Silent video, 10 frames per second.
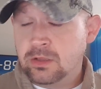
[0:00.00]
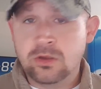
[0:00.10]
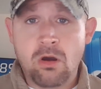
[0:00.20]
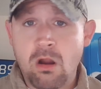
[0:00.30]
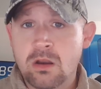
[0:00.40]

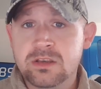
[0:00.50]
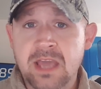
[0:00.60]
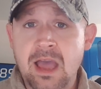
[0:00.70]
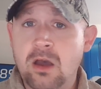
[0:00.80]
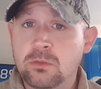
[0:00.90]
guard
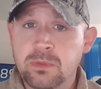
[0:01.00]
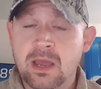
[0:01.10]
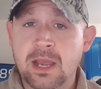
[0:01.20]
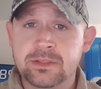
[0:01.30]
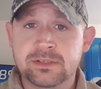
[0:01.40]
down
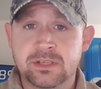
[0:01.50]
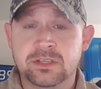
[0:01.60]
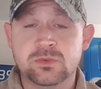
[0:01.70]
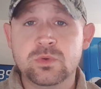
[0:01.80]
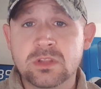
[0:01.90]
behind the
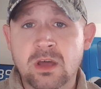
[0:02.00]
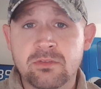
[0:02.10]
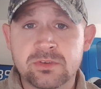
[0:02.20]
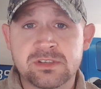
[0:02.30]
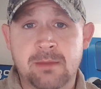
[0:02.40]
scenes. We love
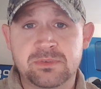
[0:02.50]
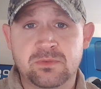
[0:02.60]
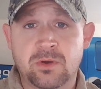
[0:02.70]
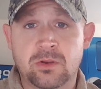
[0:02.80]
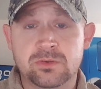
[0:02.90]
those types of
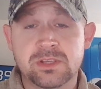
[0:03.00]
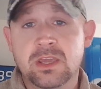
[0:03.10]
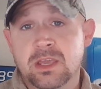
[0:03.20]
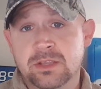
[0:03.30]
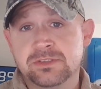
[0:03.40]
photos,
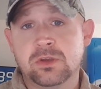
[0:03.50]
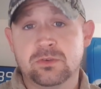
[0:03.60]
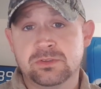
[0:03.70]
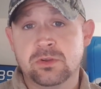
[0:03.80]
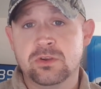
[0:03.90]
and so
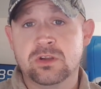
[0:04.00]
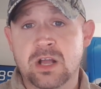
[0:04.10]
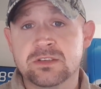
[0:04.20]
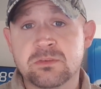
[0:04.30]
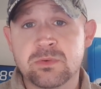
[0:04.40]
do your
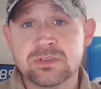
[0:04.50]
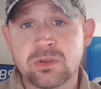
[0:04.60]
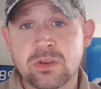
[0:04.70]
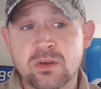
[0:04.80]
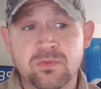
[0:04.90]
customers,
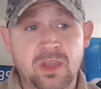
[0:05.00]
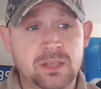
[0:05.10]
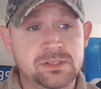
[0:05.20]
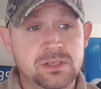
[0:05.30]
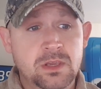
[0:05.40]
so do your
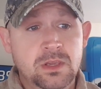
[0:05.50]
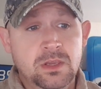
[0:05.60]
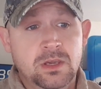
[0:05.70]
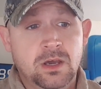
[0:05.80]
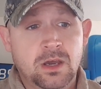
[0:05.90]
fans.
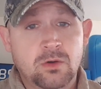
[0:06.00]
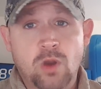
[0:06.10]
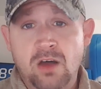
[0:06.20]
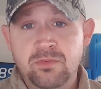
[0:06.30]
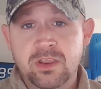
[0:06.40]

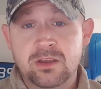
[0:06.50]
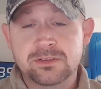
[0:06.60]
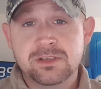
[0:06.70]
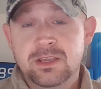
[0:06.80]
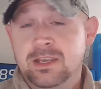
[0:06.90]
Raw
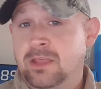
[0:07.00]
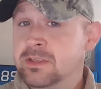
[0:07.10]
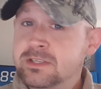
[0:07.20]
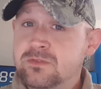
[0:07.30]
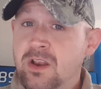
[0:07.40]
videos. Now
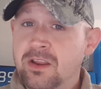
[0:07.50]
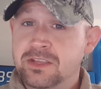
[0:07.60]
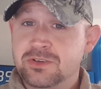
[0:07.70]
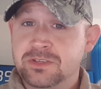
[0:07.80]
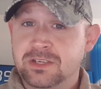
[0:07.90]
this is very
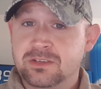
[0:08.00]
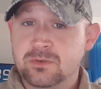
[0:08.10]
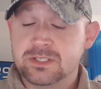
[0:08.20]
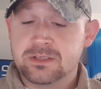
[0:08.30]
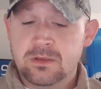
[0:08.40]
interesting to
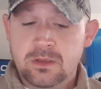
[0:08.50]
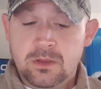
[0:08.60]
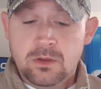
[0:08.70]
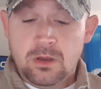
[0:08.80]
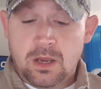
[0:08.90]
us.
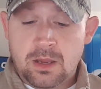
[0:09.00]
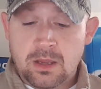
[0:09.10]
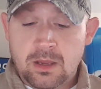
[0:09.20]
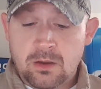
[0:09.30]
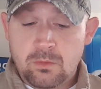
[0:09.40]

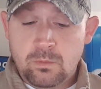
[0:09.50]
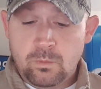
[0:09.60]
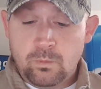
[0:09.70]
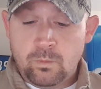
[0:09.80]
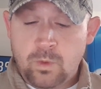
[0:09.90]

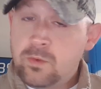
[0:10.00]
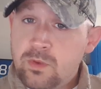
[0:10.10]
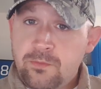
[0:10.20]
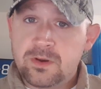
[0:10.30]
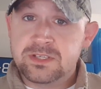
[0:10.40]
when
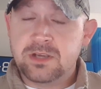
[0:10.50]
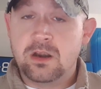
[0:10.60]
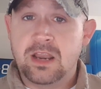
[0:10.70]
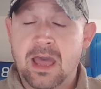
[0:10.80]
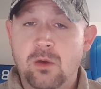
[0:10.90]
we first
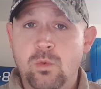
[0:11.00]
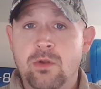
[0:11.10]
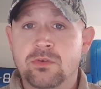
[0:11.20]
started out, we were